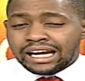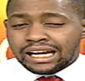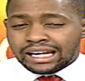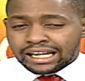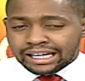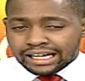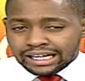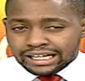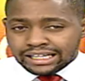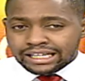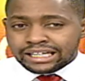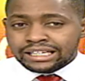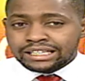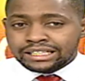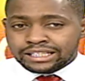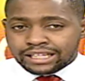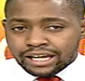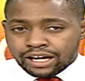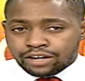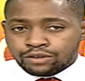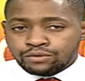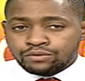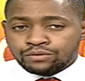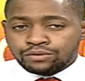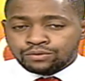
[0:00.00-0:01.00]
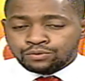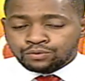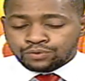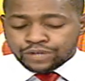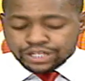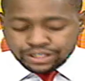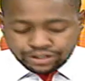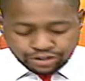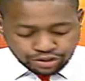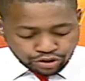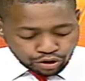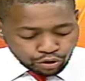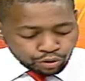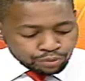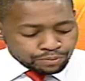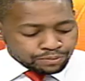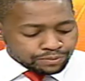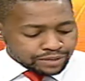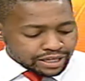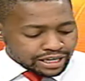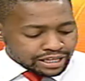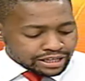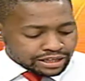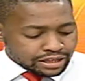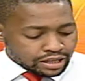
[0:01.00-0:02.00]
learning can
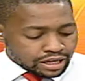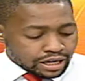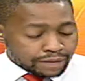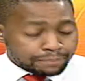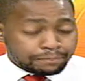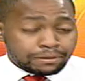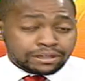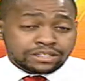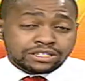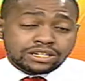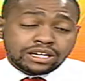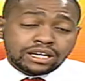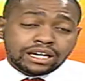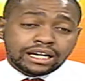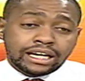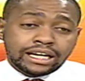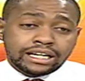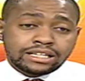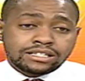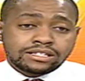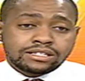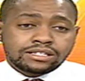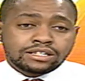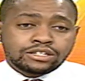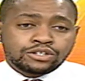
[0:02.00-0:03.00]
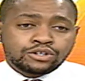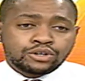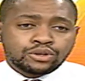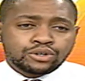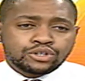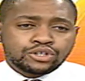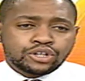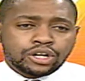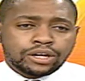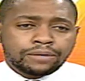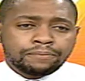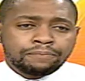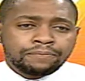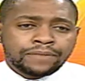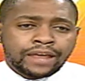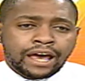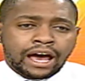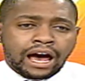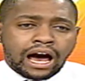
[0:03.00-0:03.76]
resume in that particular institution.